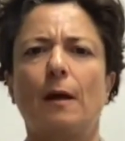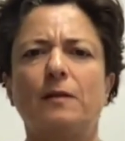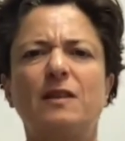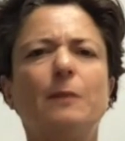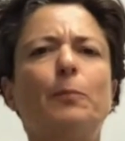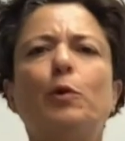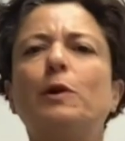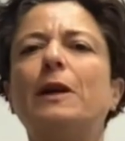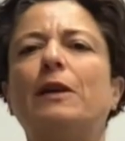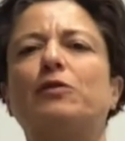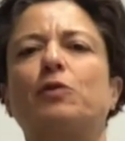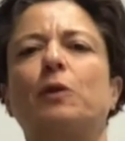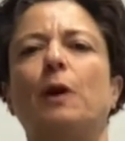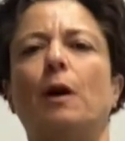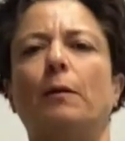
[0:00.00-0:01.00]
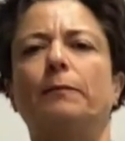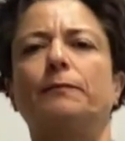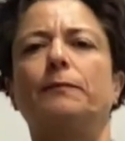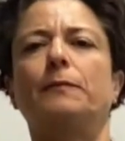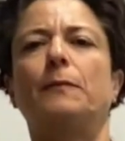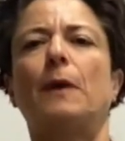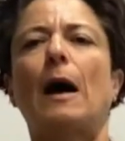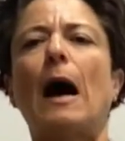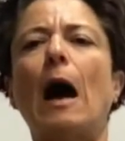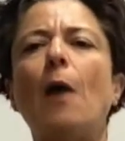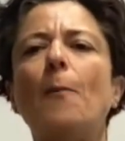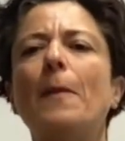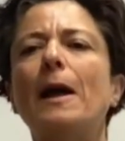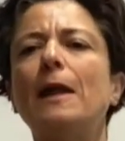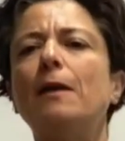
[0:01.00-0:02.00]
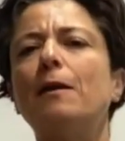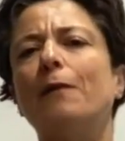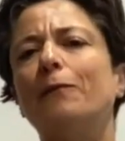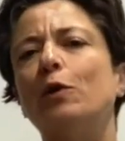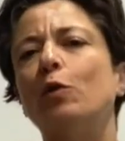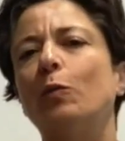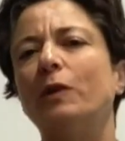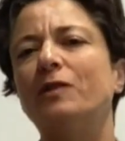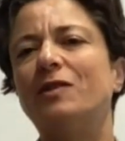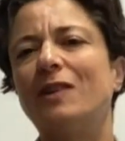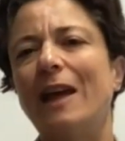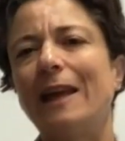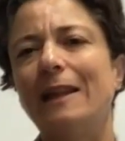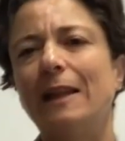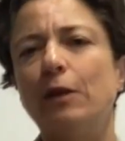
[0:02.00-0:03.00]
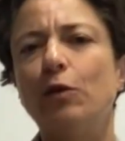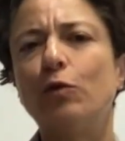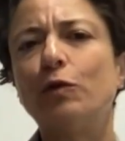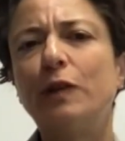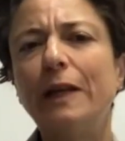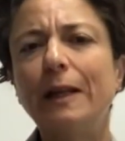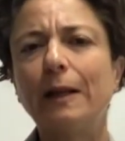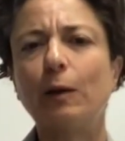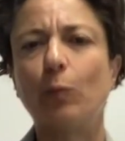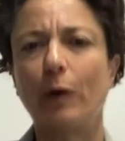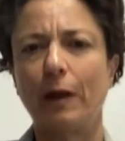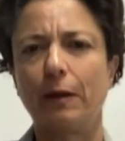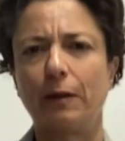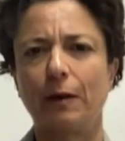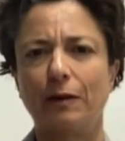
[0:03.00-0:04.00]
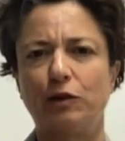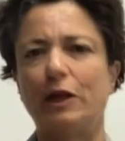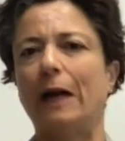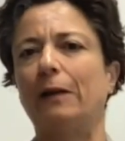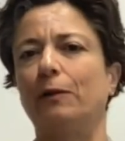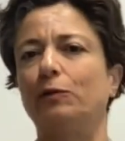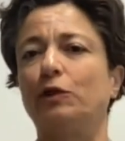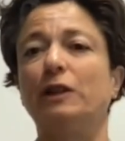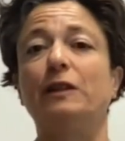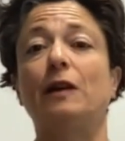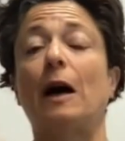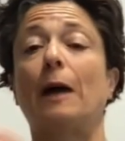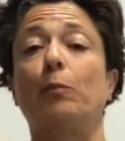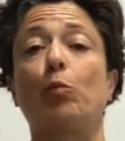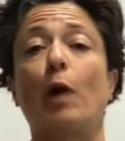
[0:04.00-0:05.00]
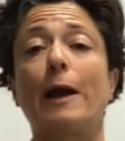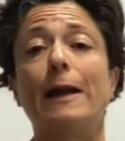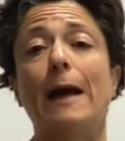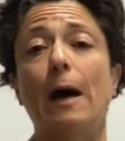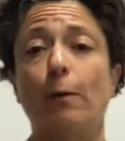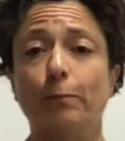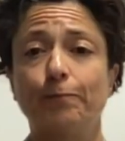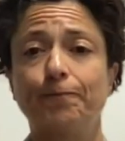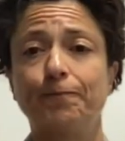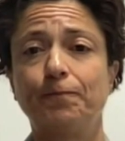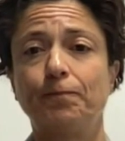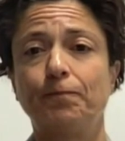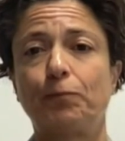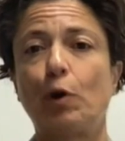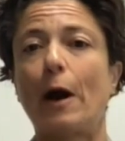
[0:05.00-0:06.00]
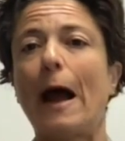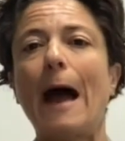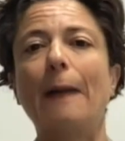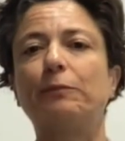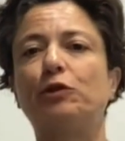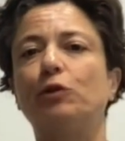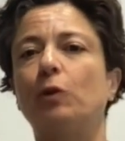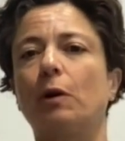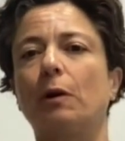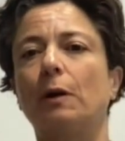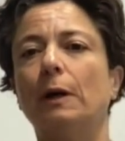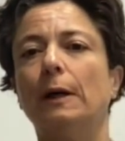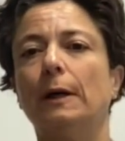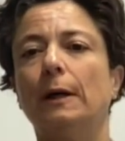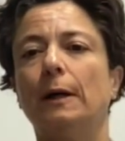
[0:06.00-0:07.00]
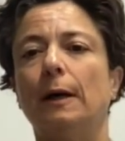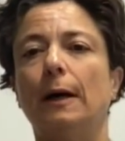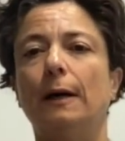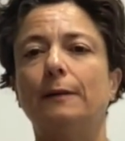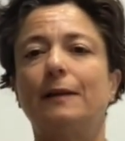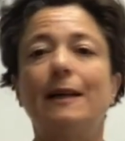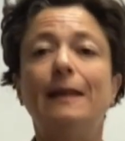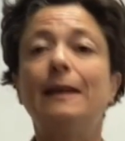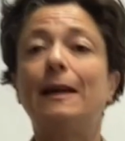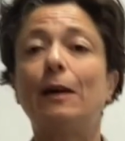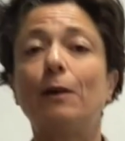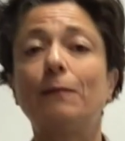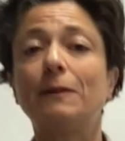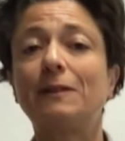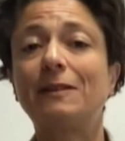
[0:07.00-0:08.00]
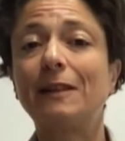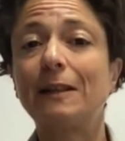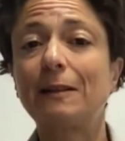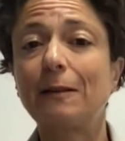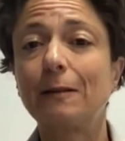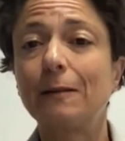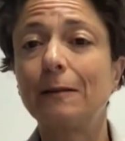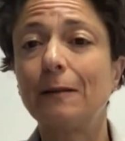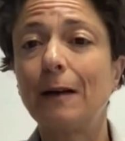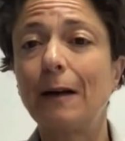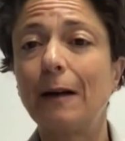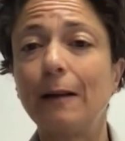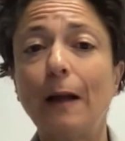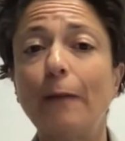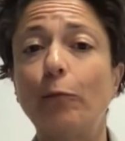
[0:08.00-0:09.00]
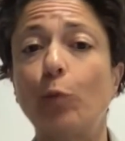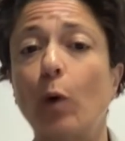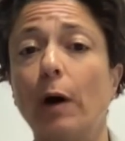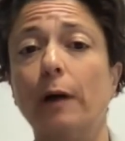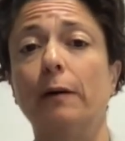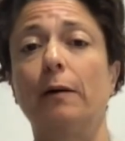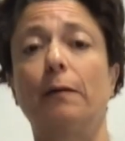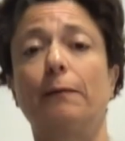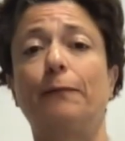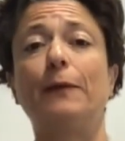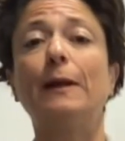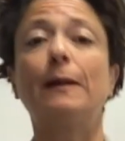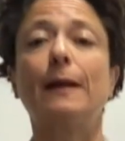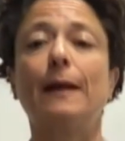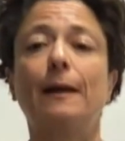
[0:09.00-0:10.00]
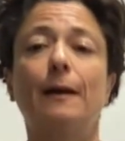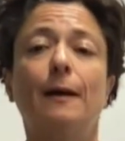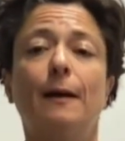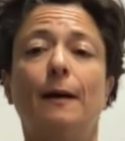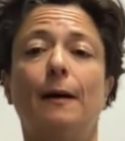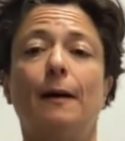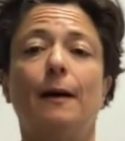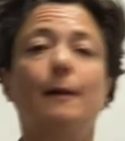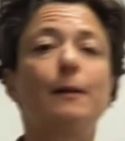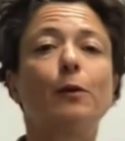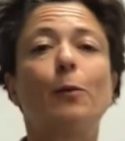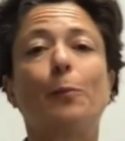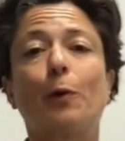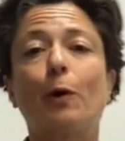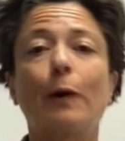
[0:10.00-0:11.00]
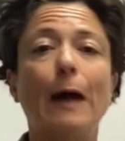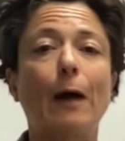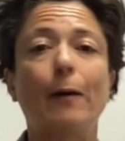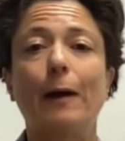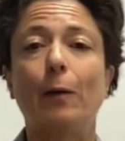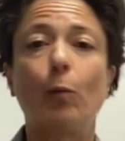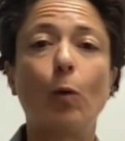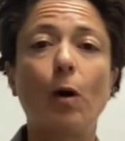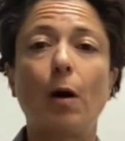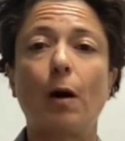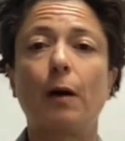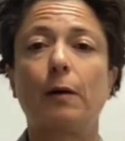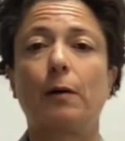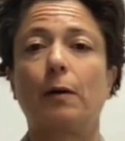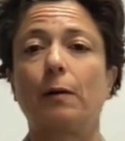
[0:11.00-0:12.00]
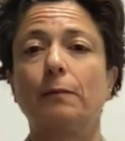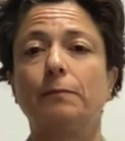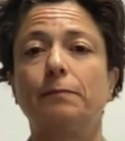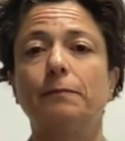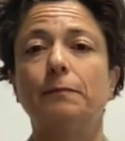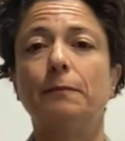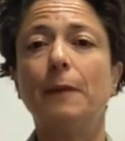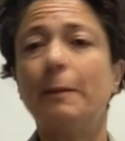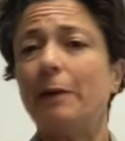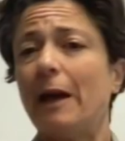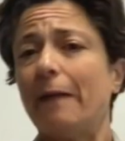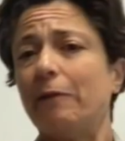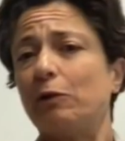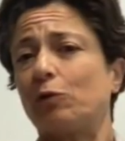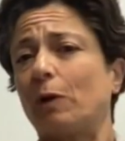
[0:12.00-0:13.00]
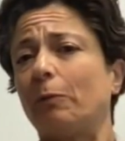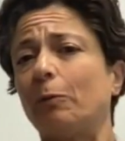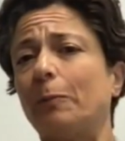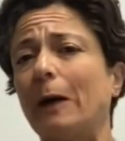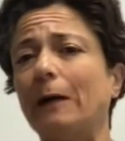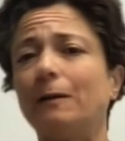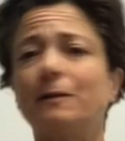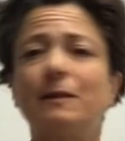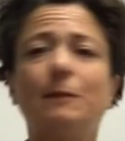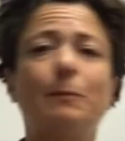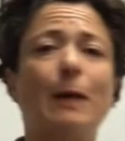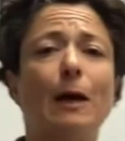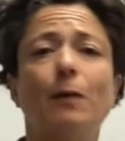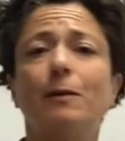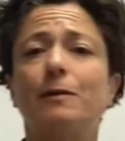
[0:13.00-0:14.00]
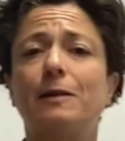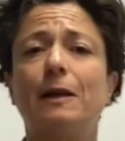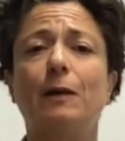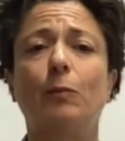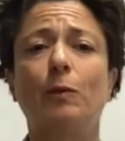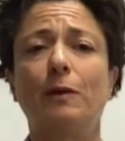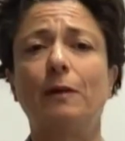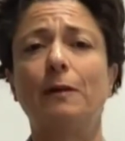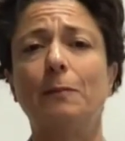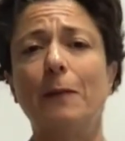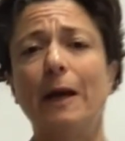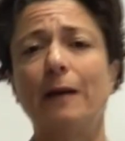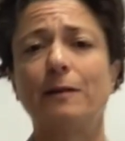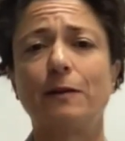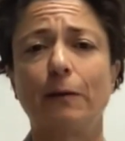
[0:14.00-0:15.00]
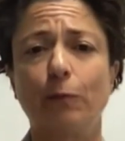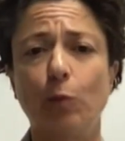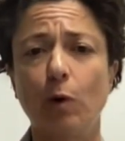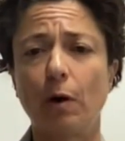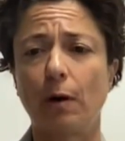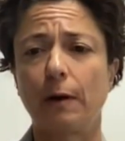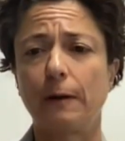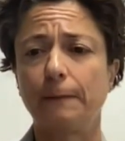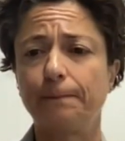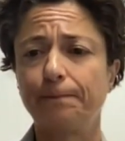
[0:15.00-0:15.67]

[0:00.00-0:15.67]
Simple yes or no. How many of you would say that you're dealing with a challenging time right now? Perhaps you're taking care of a sick loved one or feeling a little burnout at work or maybe having trouble balancing parenting with the demands of work.